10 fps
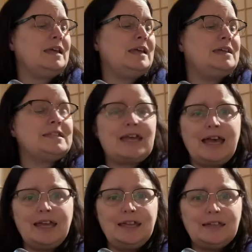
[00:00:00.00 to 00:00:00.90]

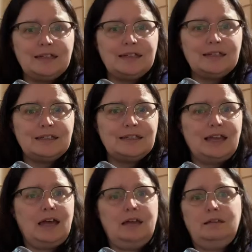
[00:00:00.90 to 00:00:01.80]
Huacaya.
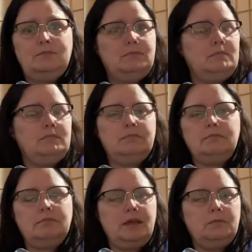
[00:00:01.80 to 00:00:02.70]
I,
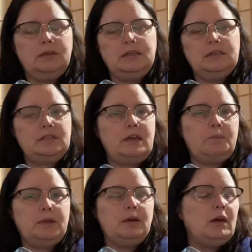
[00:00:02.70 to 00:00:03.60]
I'm gonna just
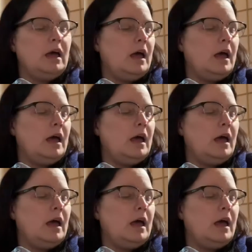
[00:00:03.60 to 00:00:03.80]
stop there.